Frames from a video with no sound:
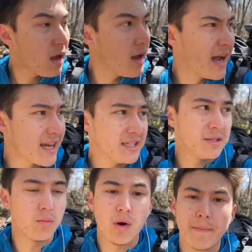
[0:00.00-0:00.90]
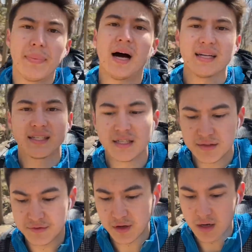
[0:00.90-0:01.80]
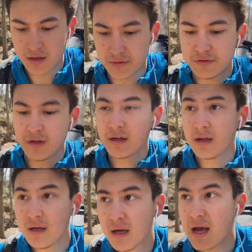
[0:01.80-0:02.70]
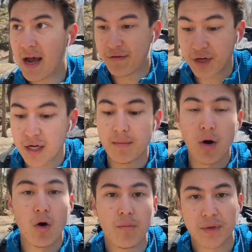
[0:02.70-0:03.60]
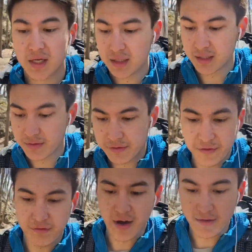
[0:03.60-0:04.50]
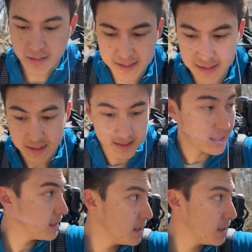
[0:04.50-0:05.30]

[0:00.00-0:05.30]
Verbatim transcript: I guess the one positive of having to come home because of the virus is,